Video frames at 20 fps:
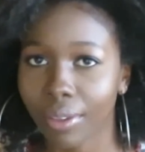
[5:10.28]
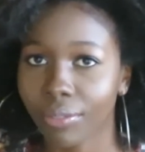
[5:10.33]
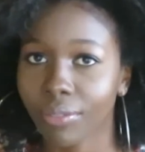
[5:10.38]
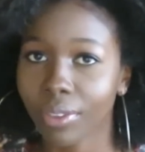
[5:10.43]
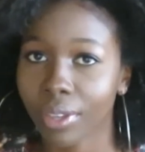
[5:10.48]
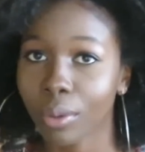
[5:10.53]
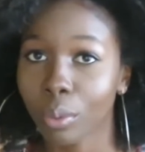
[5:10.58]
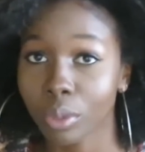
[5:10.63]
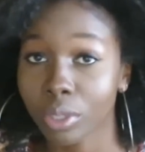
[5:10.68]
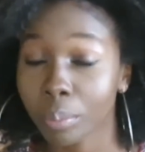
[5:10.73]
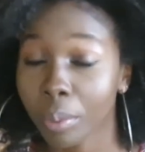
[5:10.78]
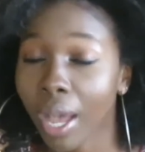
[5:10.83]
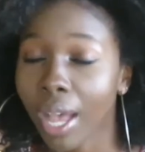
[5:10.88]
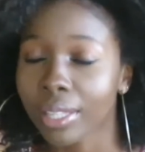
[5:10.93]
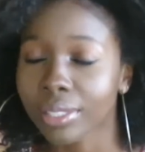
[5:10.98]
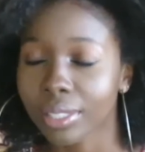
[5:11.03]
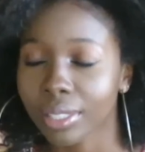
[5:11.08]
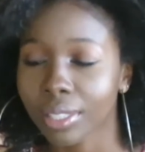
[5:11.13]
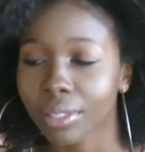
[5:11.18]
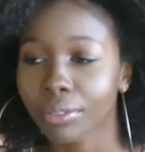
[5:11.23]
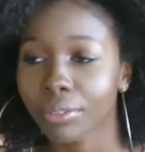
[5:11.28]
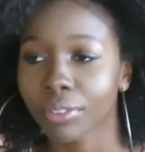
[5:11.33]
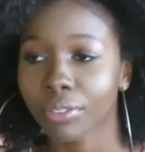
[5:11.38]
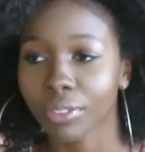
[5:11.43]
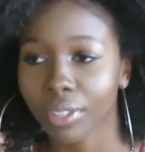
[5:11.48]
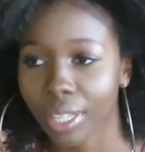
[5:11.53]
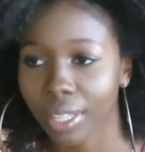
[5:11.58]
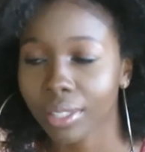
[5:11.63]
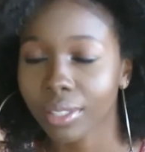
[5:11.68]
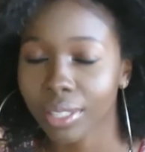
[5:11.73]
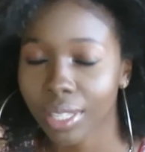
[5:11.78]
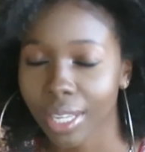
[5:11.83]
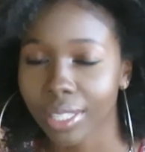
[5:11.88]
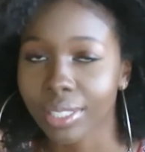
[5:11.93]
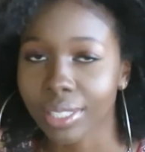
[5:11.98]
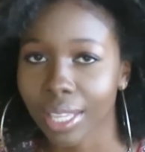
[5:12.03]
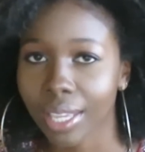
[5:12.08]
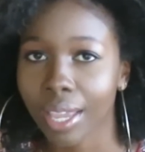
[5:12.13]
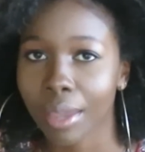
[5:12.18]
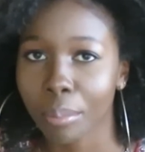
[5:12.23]
it was positive, if the
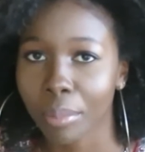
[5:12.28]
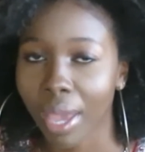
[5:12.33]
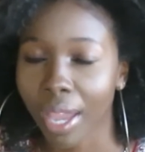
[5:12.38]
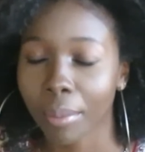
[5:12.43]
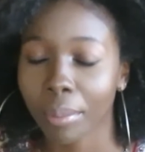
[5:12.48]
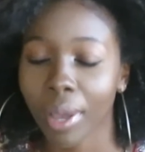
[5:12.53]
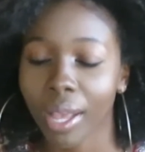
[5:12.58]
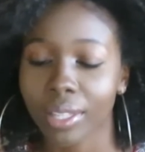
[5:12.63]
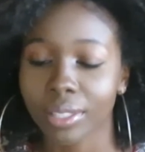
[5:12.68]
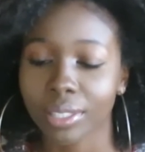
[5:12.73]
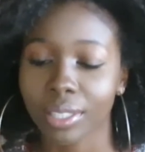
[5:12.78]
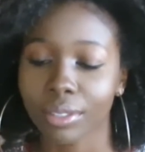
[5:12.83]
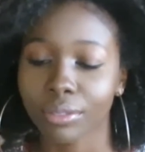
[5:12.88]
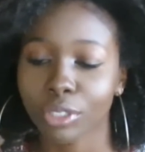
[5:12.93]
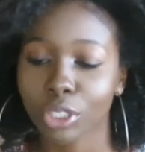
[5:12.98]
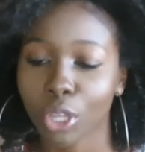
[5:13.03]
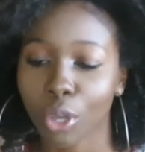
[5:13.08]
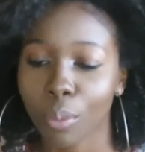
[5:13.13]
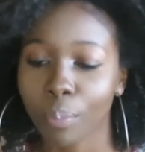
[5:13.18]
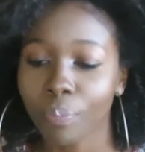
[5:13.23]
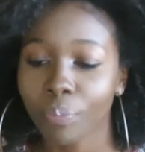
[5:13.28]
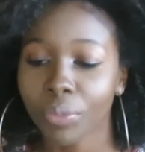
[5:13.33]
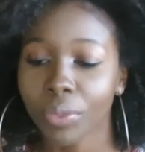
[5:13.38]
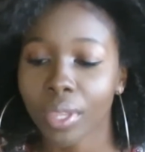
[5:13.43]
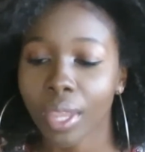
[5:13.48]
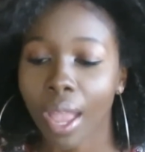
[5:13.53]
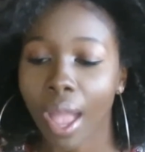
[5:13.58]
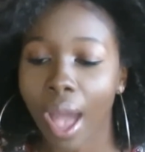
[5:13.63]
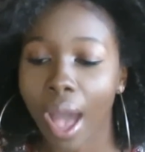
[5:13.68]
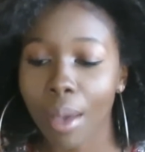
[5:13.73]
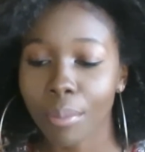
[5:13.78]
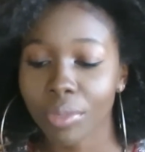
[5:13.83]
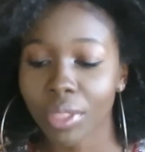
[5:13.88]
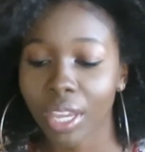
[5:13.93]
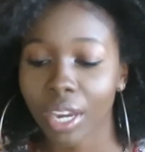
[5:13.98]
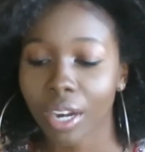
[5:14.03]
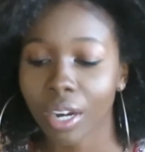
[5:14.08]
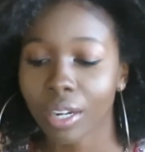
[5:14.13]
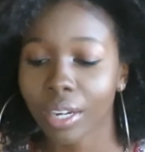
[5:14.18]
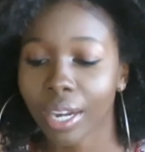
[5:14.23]
test came back positive. So I'm
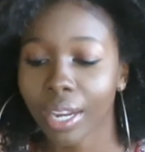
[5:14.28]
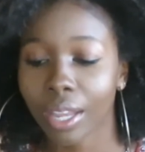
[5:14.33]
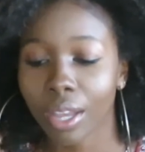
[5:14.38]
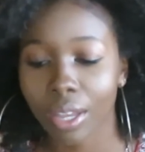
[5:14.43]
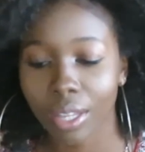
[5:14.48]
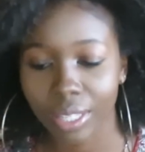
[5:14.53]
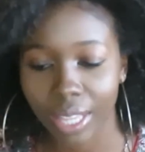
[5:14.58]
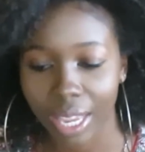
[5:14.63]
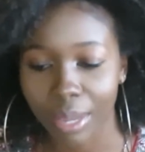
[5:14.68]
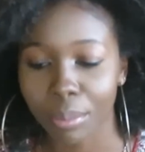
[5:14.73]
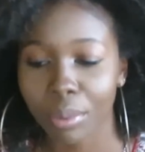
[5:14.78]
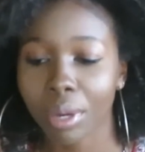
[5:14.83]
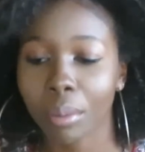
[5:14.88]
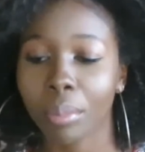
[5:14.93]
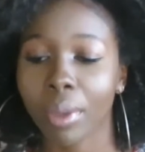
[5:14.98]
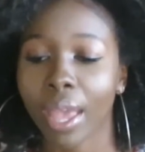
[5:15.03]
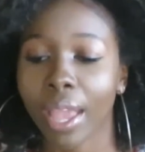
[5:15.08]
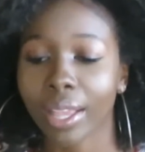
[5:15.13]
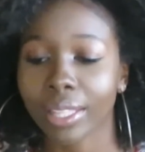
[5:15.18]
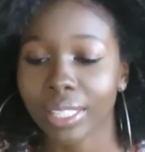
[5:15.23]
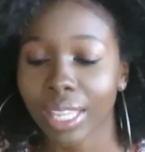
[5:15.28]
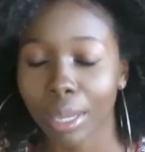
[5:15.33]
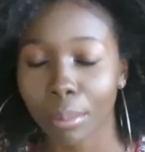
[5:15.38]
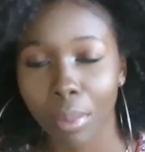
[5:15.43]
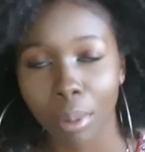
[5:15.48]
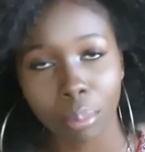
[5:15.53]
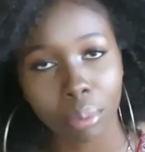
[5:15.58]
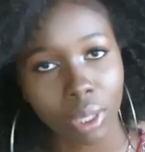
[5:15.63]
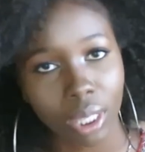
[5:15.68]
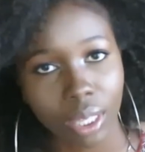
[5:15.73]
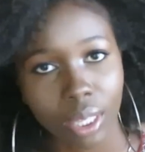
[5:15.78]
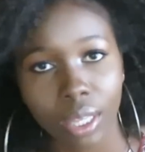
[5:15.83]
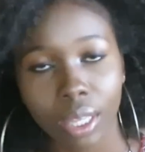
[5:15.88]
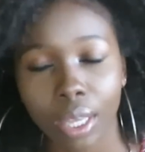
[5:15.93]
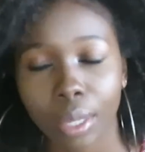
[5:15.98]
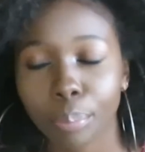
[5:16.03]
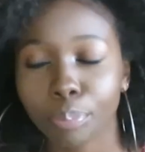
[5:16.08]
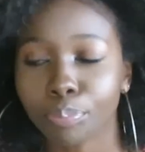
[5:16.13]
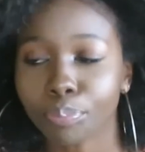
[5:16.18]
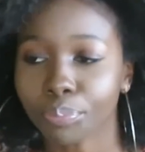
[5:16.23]
there, they take me in the back, take my
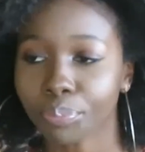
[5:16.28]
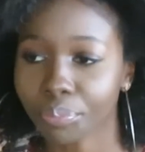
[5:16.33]
blood,